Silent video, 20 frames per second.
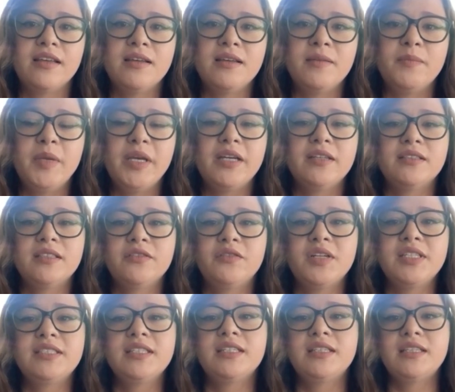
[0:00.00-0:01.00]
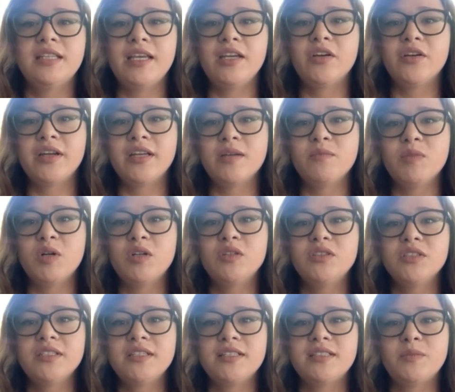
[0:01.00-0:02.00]
Because if it's a lingering
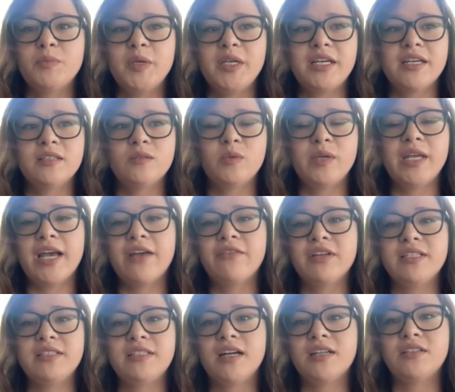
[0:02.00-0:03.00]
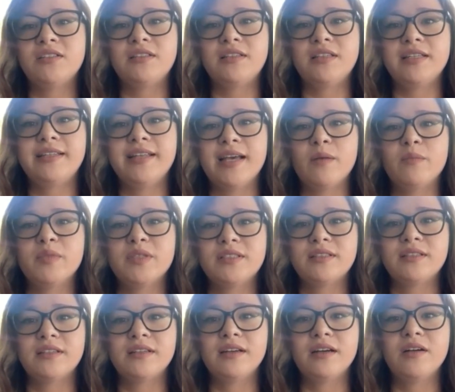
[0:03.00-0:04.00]
emotion, it's because we haven't touched the
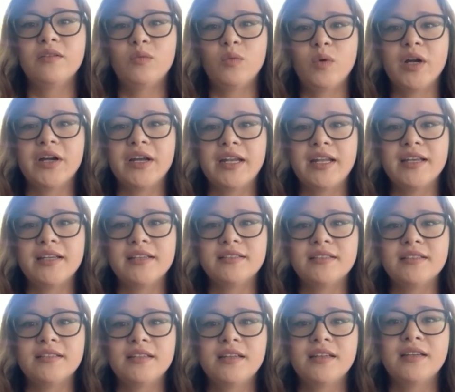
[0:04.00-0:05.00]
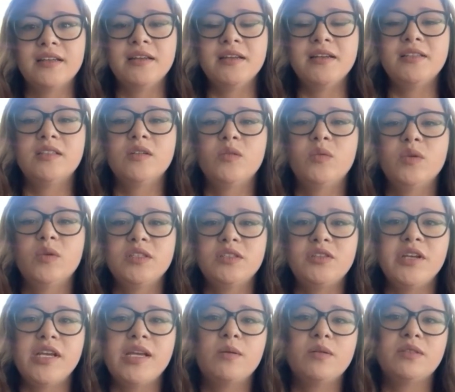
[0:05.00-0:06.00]
depths of where it is. So once
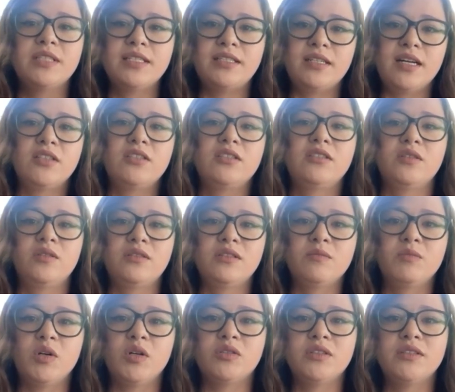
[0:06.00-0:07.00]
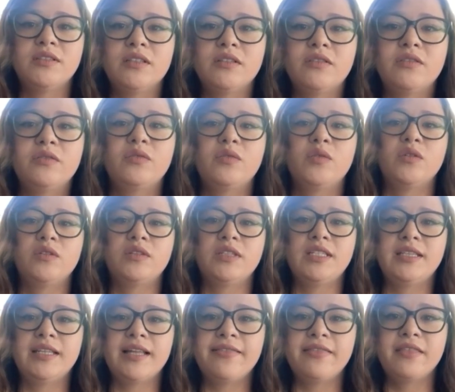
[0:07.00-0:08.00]
you're able to touch those emotions and
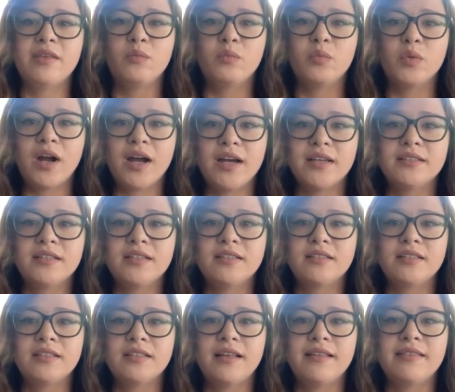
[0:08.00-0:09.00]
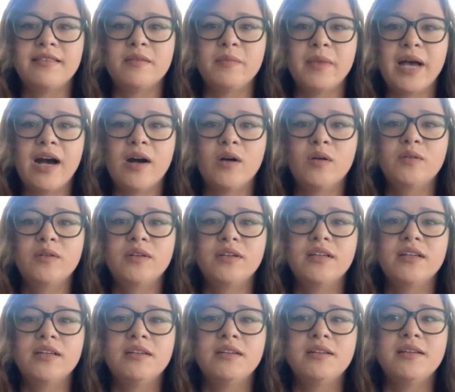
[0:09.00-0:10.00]
fully let them process and let them out,
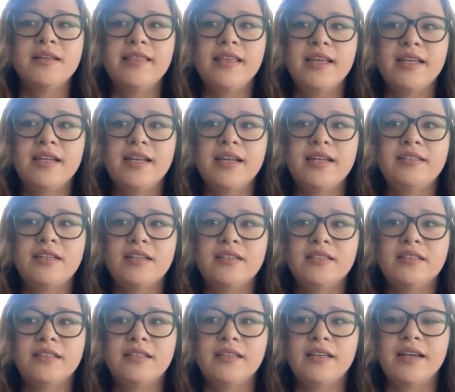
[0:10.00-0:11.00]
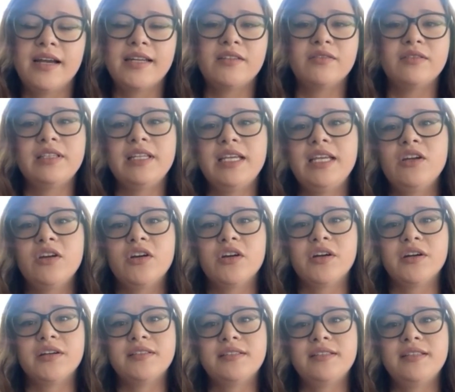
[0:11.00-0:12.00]
then it doesn't kind of
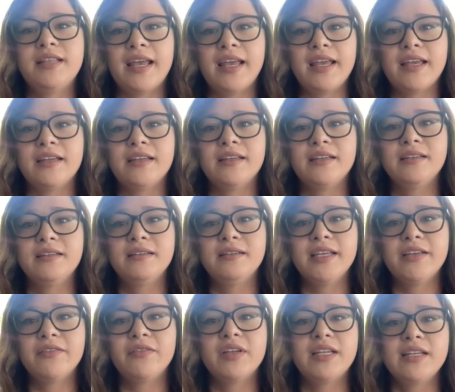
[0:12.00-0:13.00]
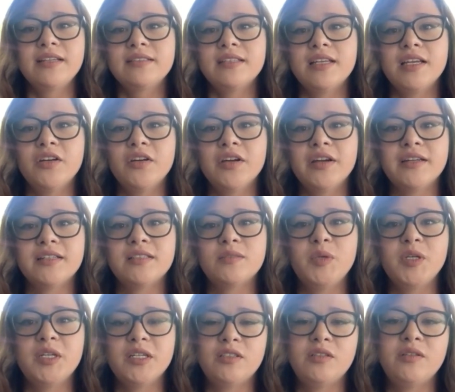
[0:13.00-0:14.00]
linger or stay. If it is lingering, it's
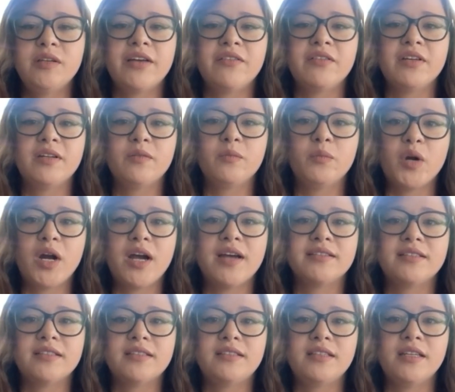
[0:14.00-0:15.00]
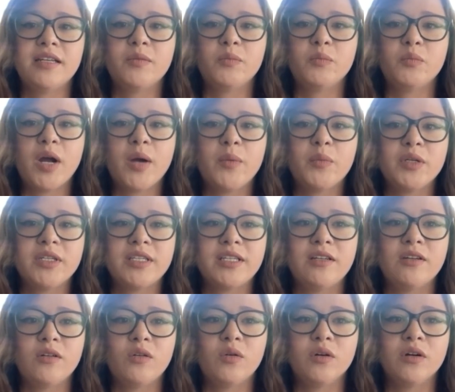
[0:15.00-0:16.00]
because you haven't processed it
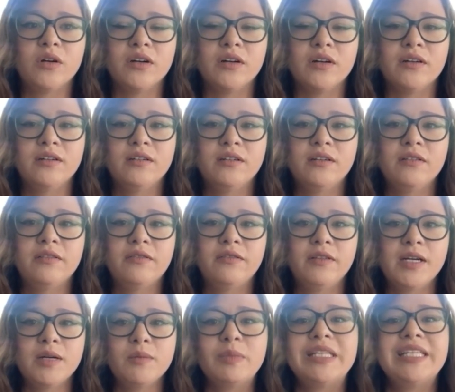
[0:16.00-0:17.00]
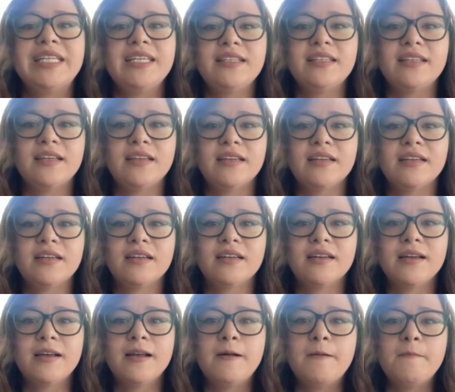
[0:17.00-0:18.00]
properly or completely.
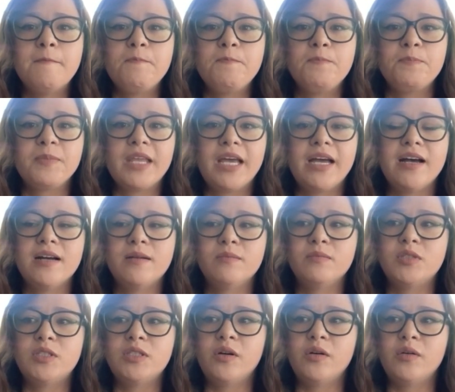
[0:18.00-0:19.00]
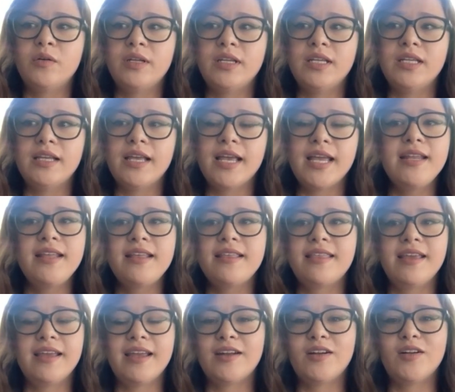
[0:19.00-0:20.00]
So
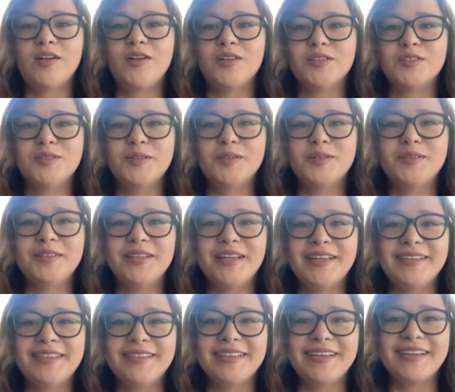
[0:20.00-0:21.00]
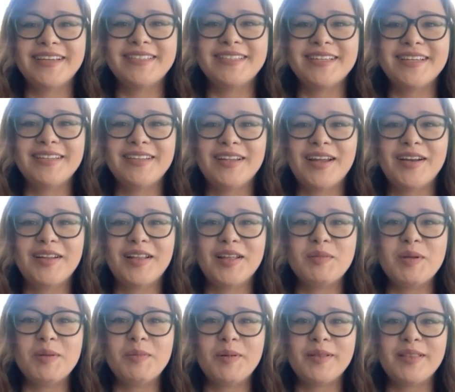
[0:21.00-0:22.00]
anything at all. So it's like I said, not a
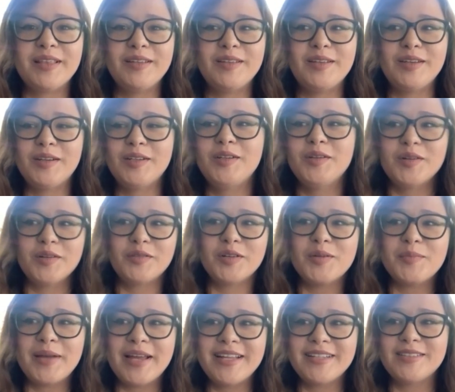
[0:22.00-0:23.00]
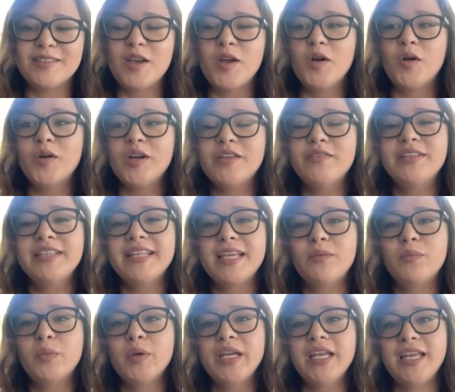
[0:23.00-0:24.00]
lot of people think you could do it for pets, or even
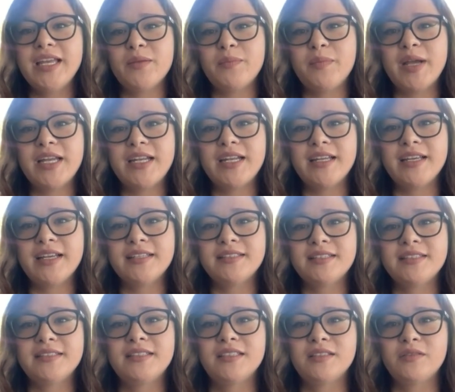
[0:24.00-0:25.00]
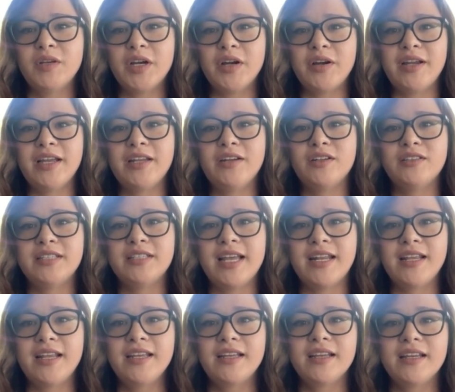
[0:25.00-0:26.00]
like bringing a pet in, because this is very
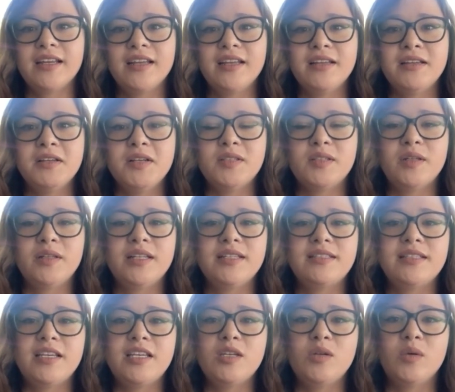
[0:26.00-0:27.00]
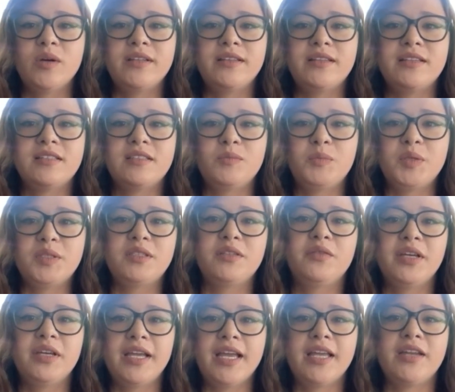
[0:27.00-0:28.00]
energetic. So let's say you want this
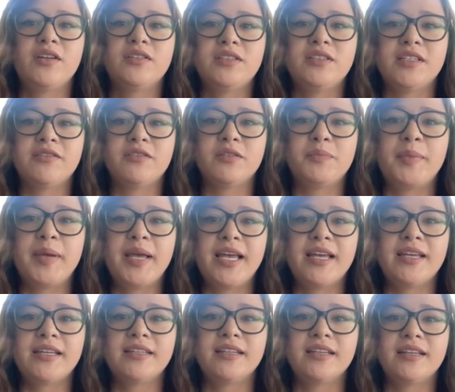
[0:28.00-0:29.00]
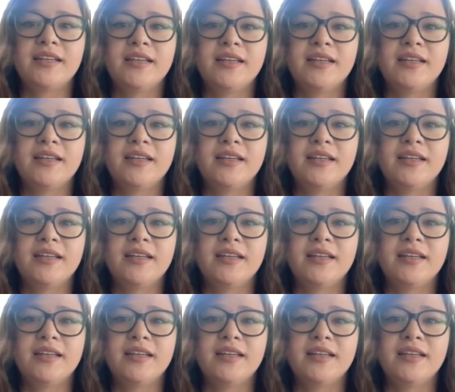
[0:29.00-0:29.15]
specific energy of a pet.